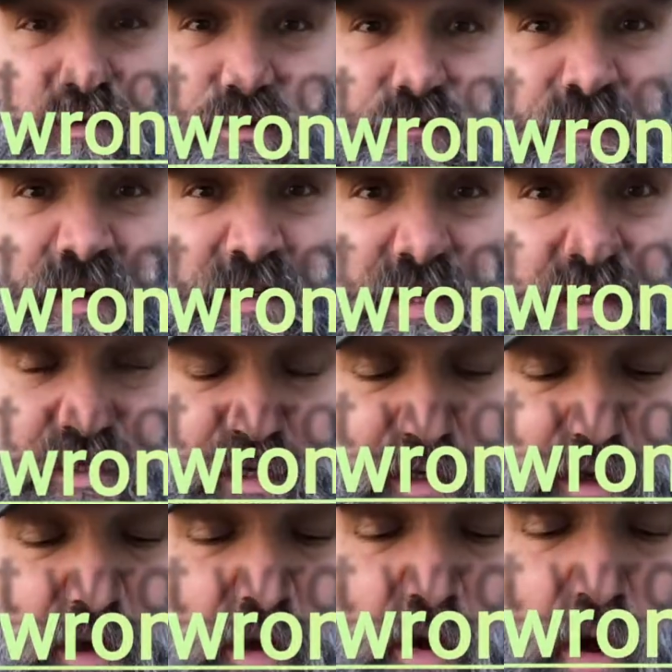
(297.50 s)
fantastic.
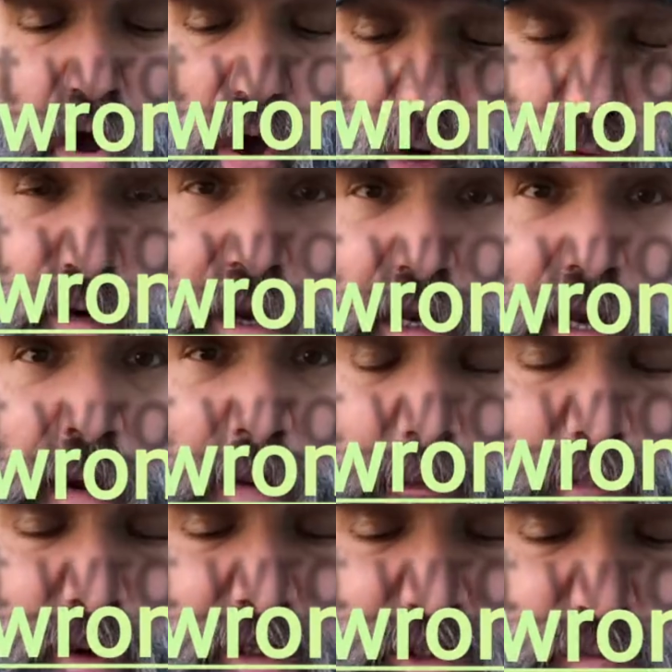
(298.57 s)
I really am
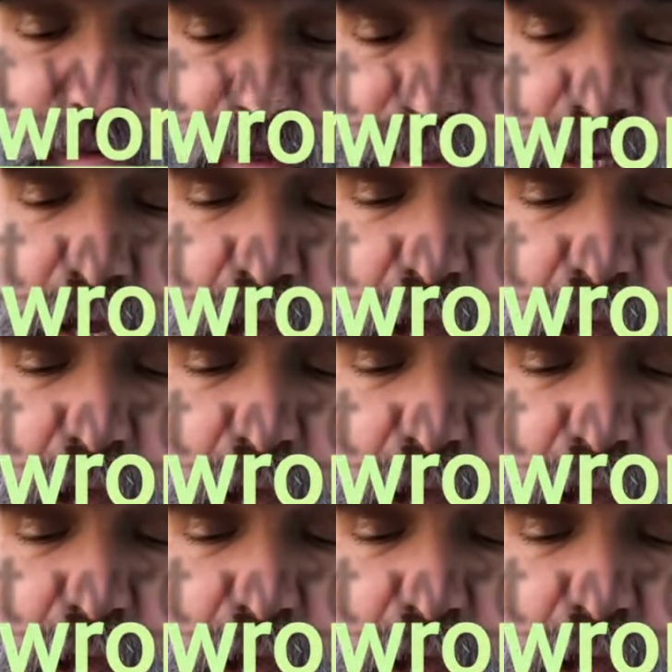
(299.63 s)
impressed with it.